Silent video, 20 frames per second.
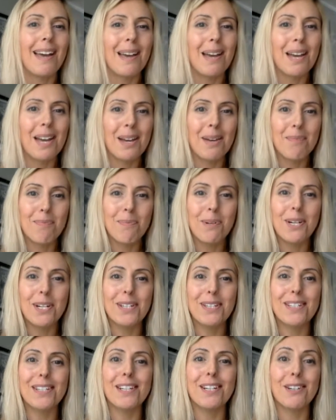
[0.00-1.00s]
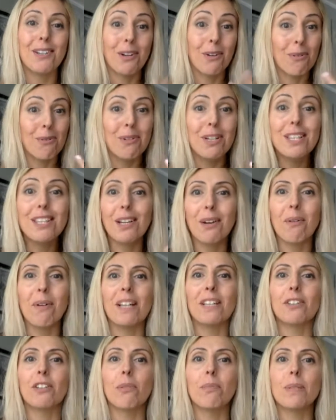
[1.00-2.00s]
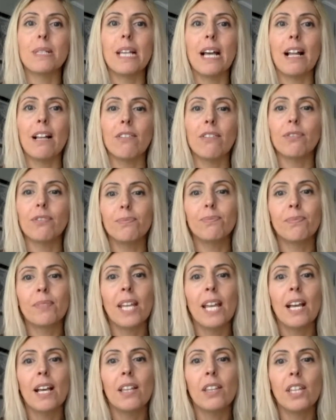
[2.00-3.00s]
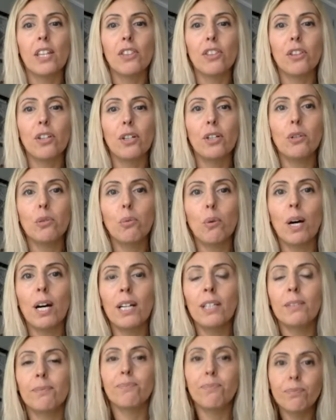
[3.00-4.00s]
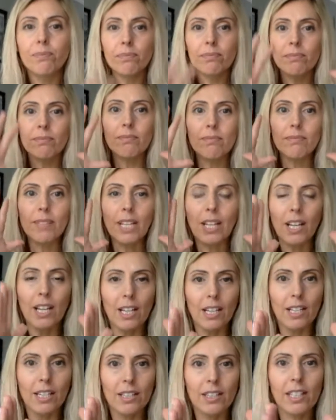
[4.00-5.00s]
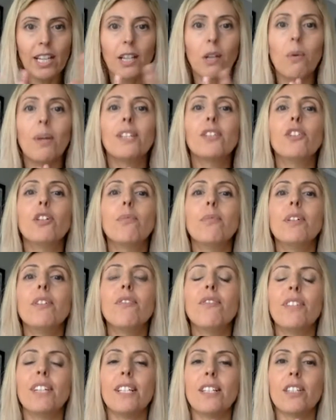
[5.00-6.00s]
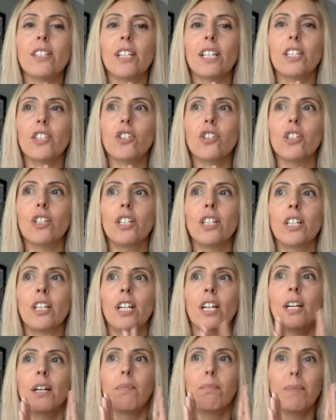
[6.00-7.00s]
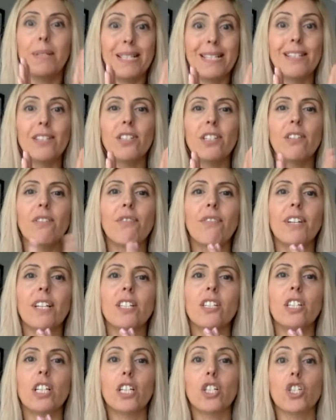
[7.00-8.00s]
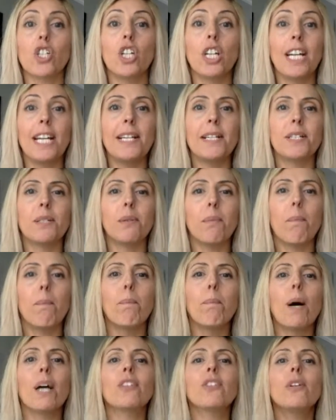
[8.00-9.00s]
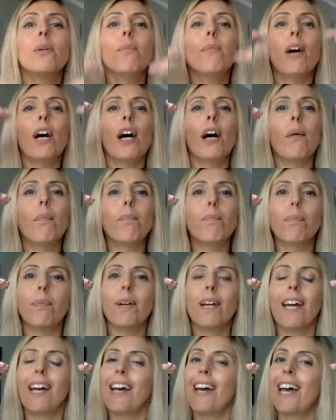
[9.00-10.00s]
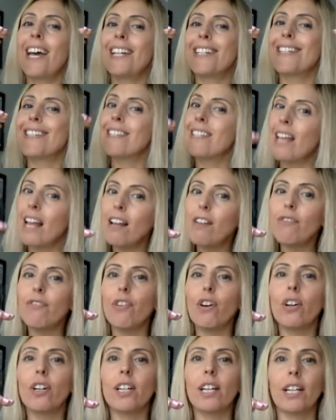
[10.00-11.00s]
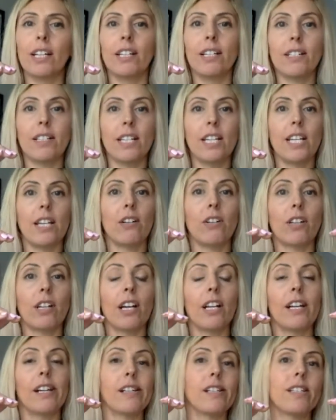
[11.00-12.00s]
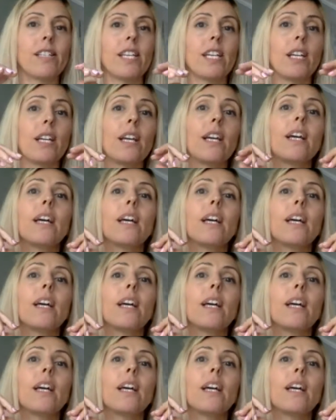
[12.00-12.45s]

a person with a quantum self. The third one, the quantum infrastructure, business infrastructure, is bottom up and self organizing.